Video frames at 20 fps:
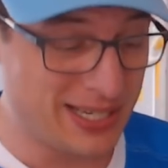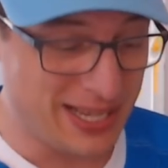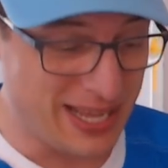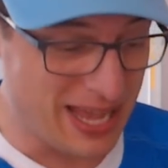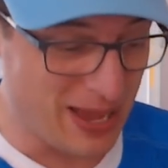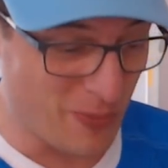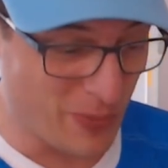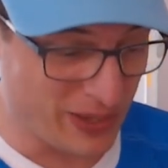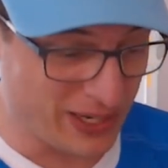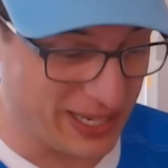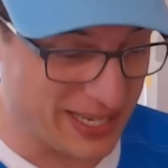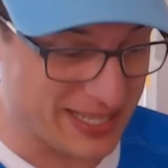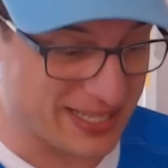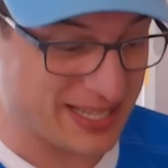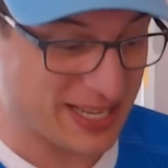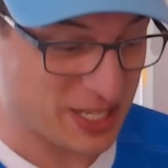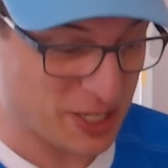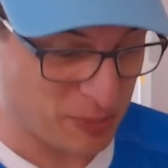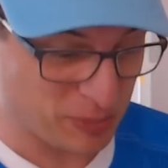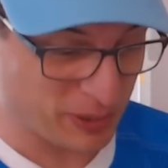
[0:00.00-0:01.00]
And when his
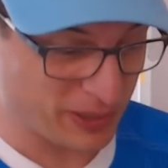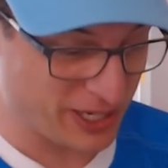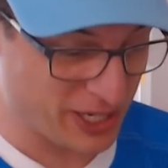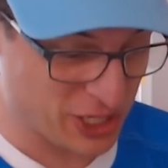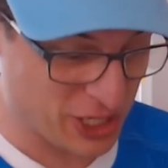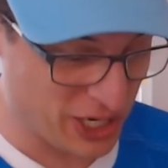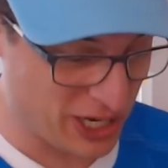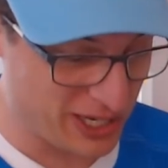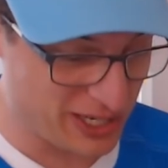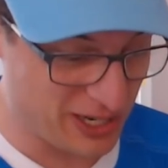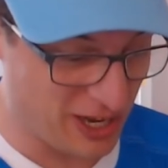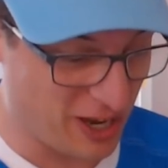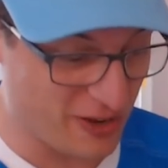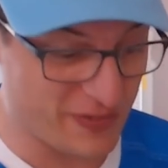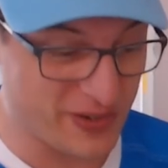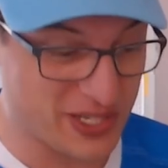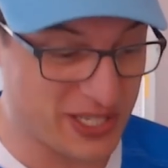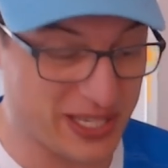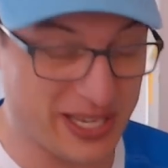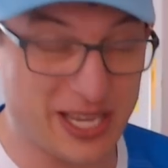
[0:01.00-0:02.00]
discipline is good,
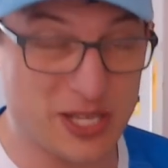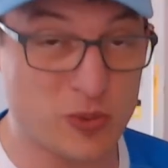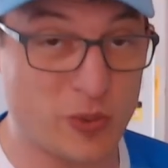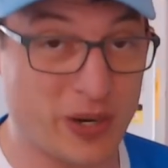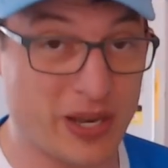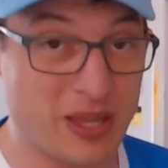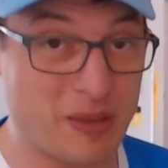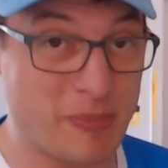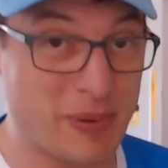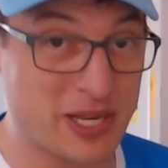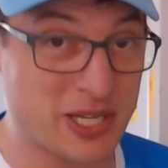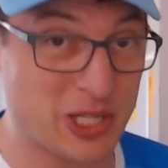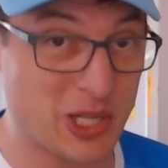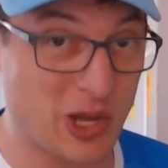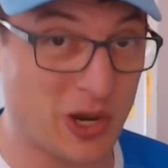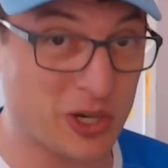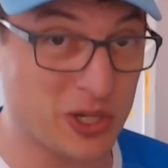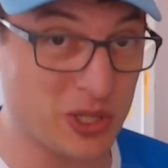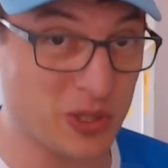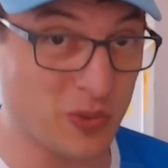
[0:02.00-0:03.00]
obviously he's one of the best
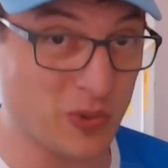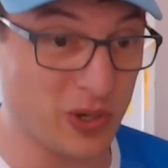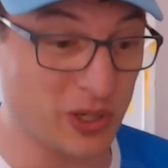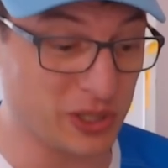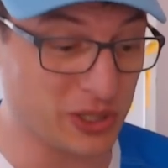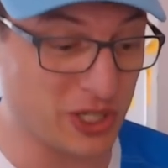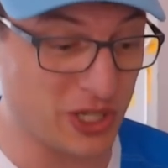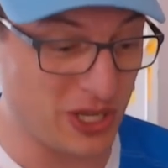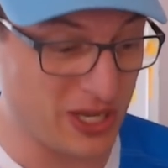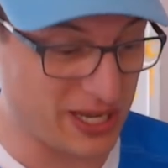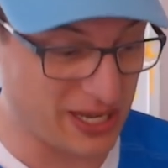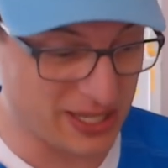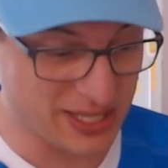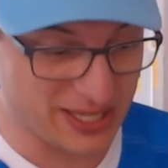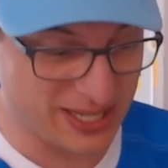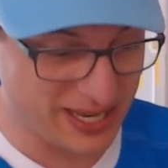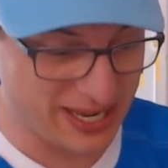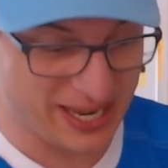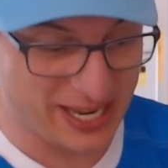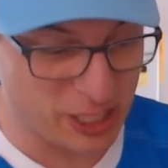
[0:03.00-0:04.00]
locks in the world. So you can
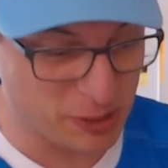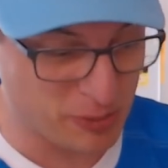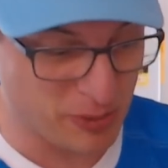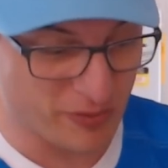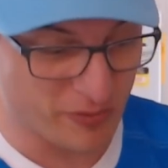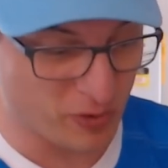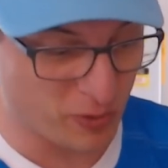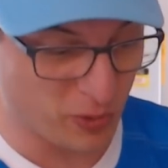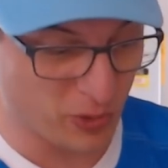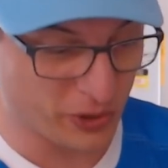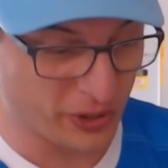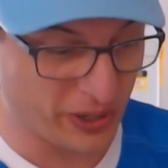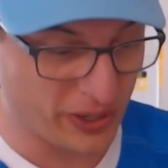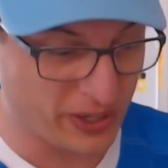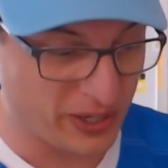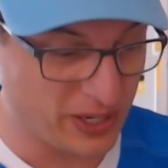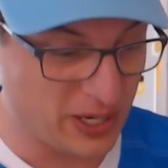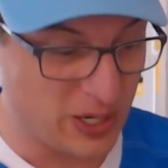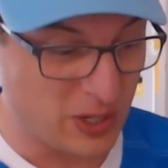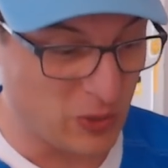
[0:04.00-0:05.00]
see he's been rewarded
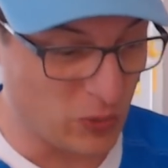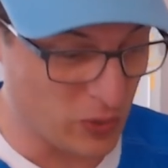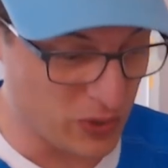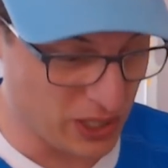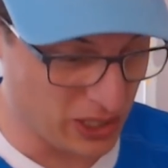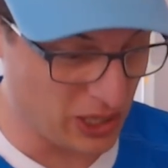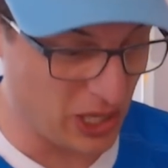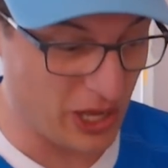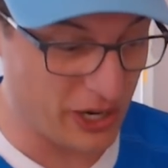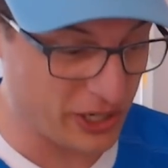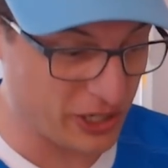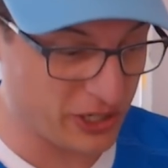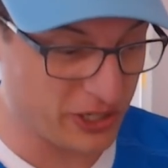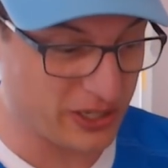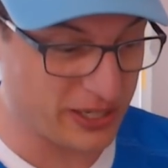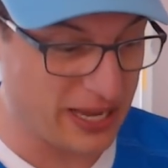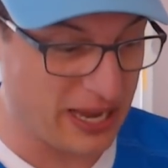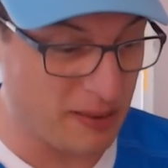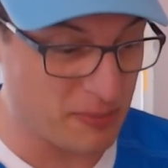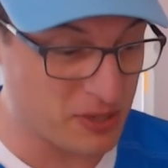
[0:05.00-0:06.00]
with a lot of good
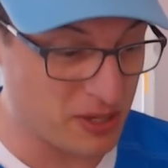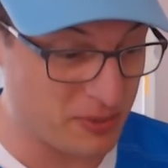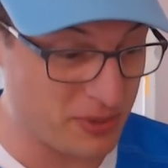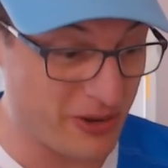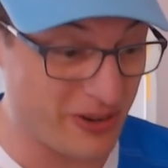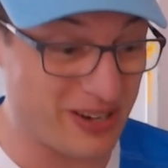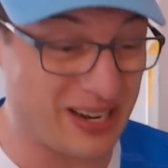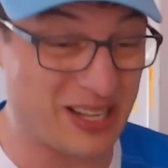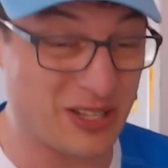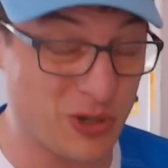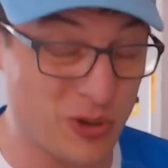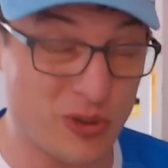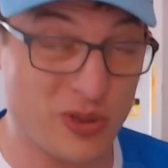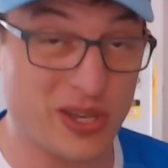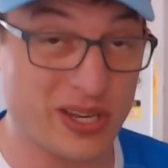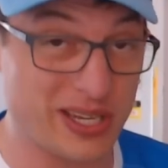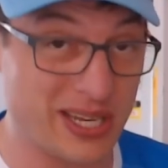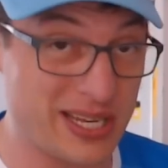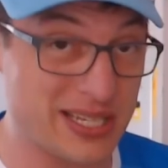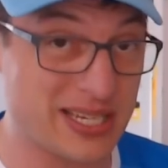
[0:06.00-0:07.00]
game time there. And I do
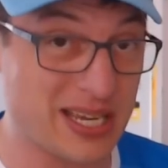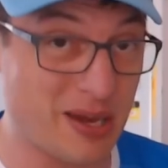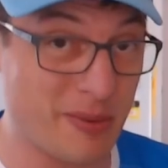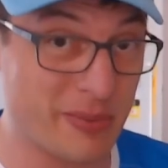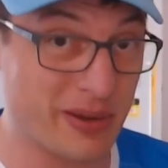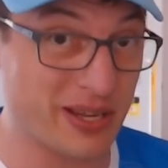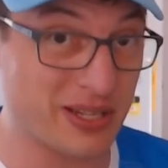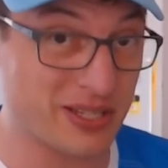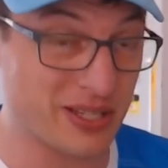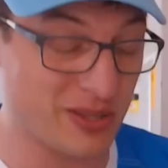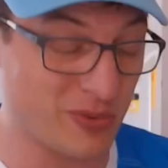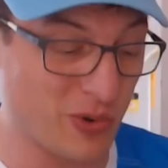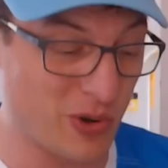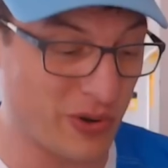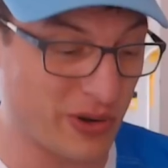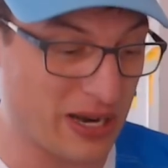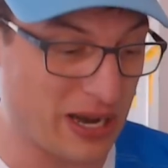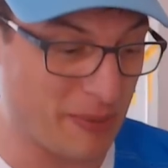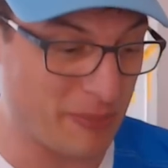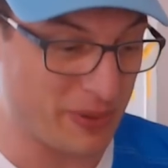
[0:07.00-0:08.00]
think he's coming into the World
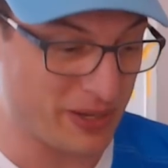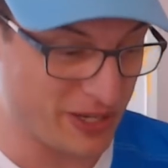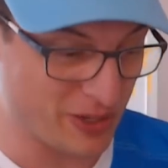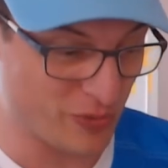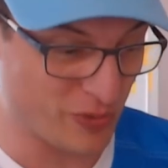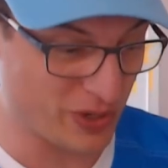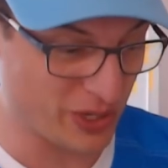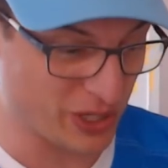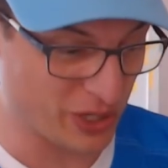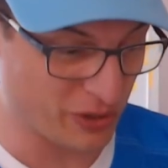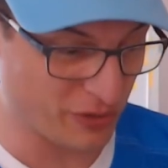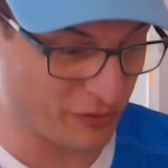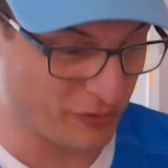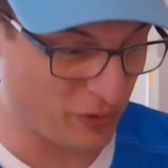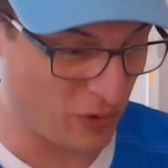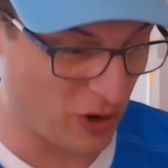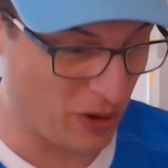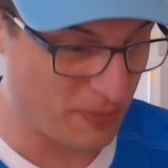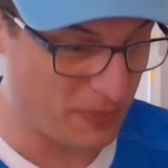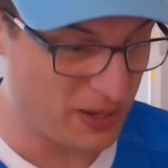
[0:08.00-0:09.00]
Cup in really good
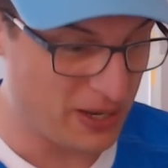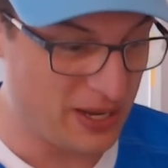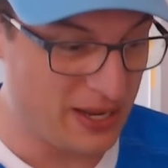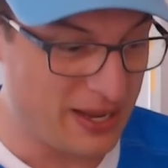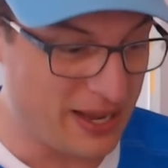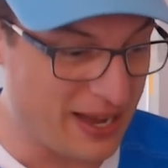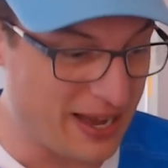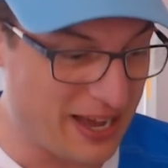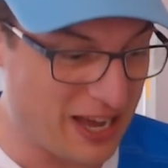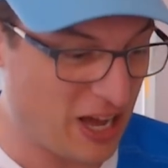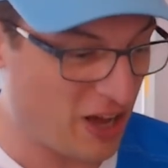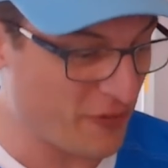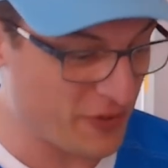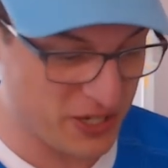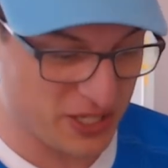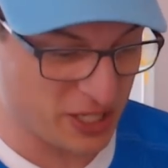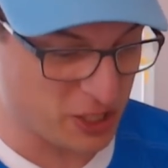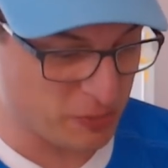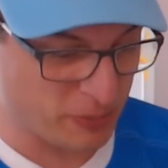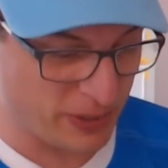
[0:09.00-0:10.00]
form. Uh, obviously,
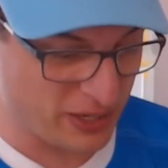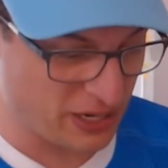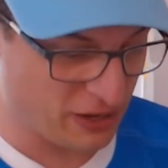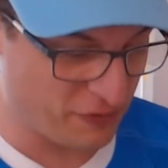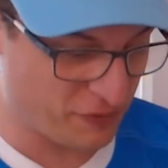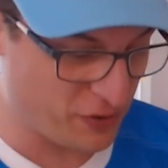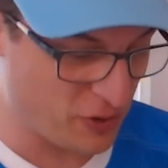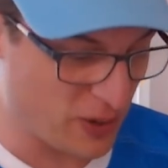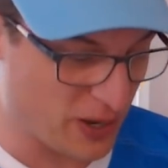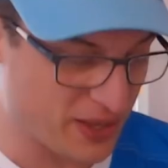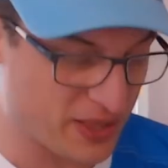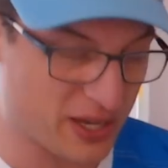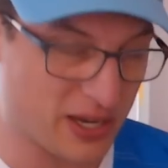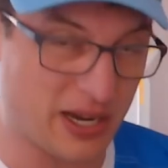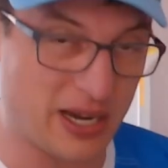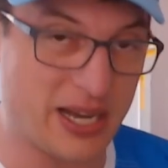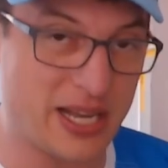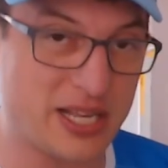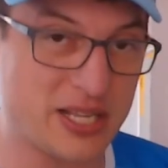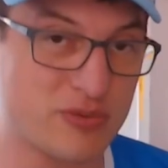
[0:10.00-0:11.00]
there's been a few other
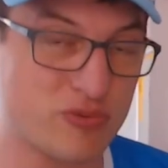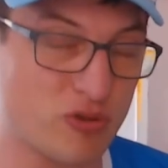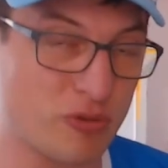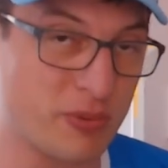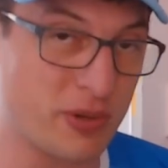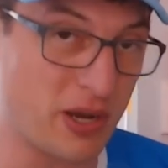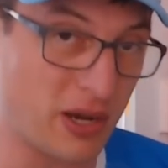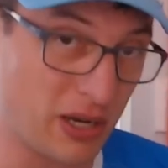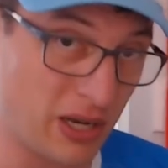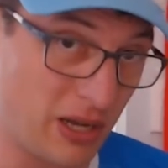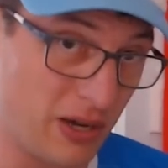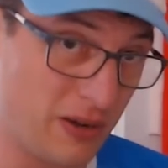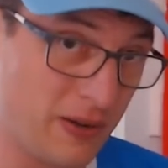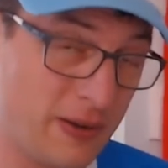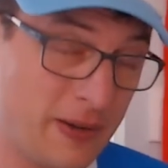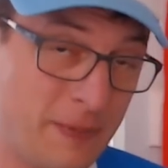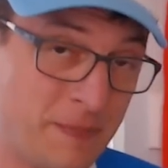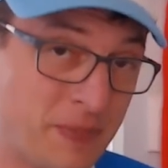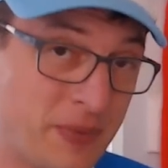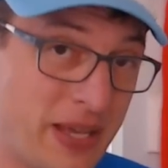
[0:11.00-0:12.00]
guys. Rubiolo
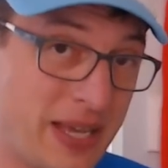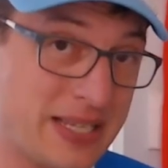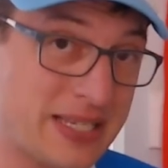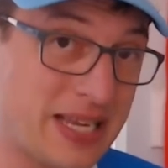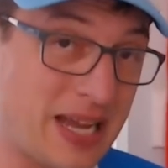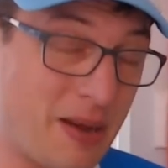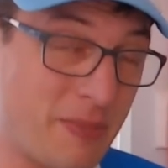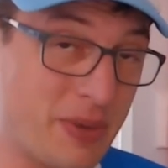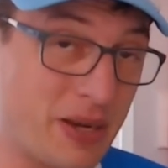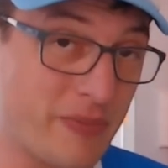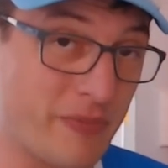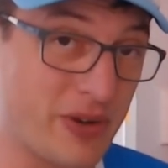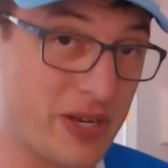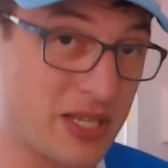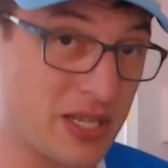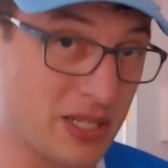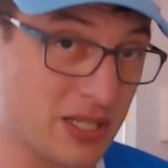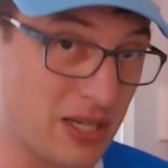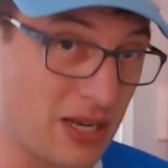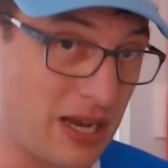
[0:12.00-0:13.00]
has come in in
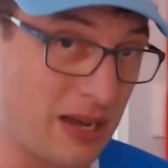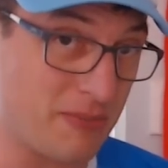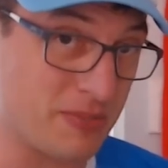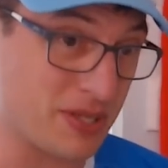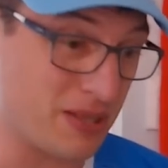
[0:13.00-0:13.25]
recent times.